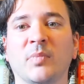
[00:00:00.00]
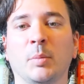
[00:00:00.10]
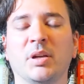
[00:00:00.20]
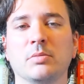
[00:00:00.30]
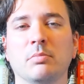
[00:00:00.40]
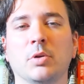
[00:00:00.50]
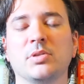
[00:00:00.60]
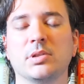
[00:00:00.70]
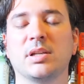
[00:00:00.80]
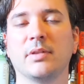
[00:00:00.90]
because most
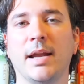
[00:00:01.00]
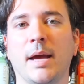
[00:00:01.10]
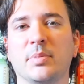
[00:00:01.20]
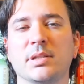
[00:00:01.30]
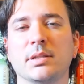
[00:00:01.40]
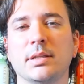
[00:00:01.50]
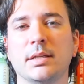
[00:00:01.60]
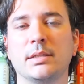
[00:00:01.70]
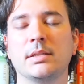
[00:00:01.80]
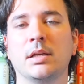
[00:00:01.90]
of the stuff that happens in
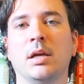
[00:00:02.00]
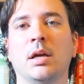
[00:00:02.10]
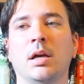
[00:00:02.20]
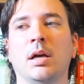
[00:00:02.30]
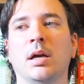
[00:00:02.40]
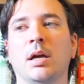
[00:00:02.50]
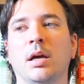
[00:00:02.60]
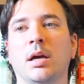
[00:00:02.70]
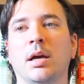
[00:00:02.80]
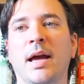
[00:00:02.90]
this
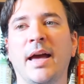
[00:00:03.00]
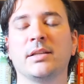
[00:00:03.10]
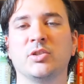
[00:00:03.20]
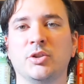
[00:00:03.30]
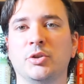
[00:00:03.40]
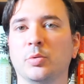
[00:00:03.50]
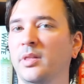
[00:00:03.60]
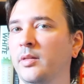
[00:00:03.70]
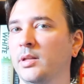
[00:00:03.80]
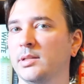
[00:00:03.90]
has to do with
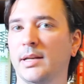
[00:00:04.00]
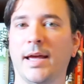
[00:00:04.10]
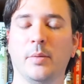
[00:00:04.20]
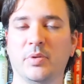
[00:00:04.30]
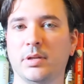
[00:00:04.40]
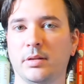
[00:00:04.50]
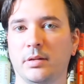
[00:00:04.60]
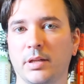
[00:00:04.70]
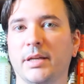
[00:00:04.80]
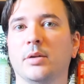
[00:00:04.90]
things that happen in the
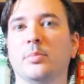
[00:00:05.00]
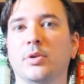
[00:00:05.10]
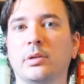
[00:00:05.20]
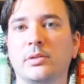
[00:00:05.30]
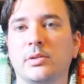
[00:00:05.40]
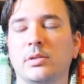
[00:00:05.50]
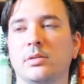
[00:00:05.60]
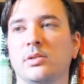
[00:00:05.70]
later books.